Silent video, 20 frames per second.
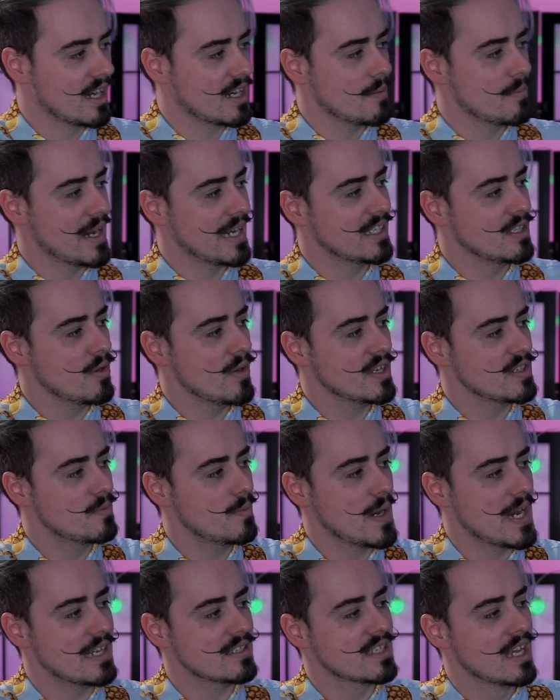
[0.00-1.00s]
I mean,
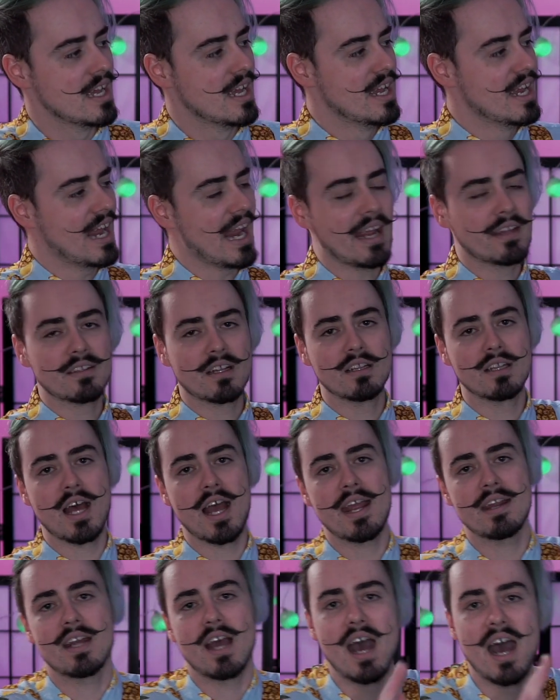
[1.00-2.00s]
USBs in the
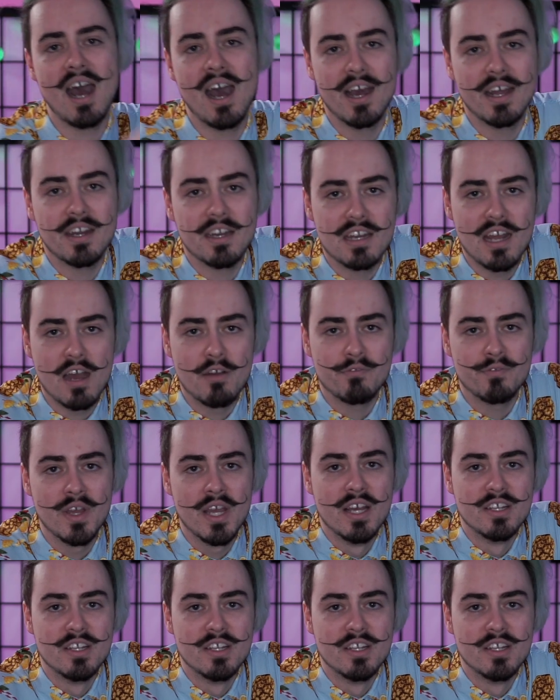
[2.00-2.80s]
light are hard enough